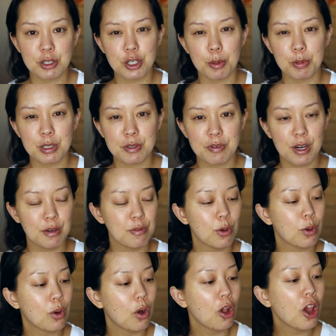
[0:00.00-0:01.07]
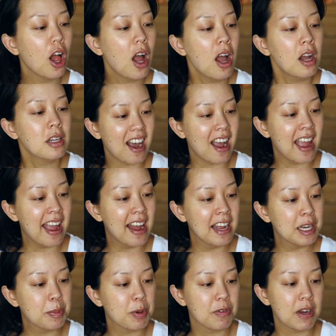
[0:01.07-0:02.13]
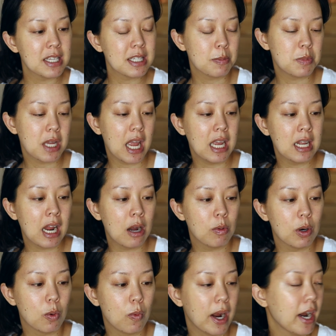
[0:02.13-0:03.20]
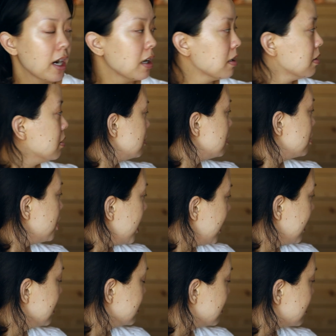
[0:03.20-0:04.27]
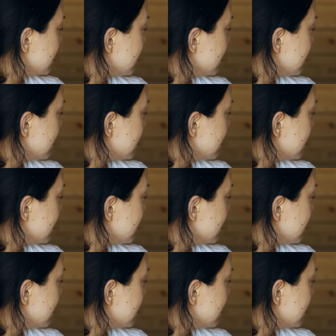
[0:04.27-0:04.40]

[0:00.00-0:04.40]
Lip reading: Shepherd's very vocal. And provides up to 8 hour wear. Chance.